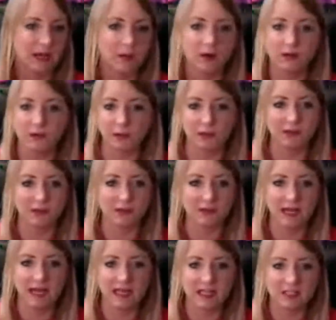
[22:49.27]
What do I want to do
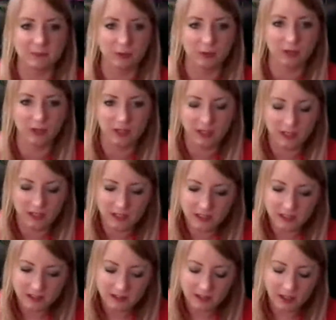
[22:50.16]
next? But
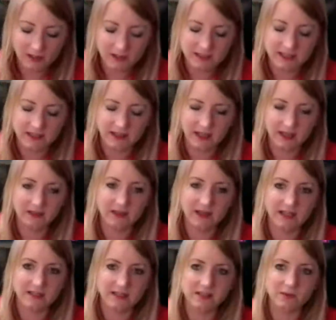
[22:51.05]
honestly,
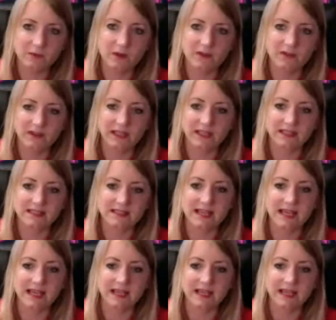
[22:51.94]
that's the one thing I'd say.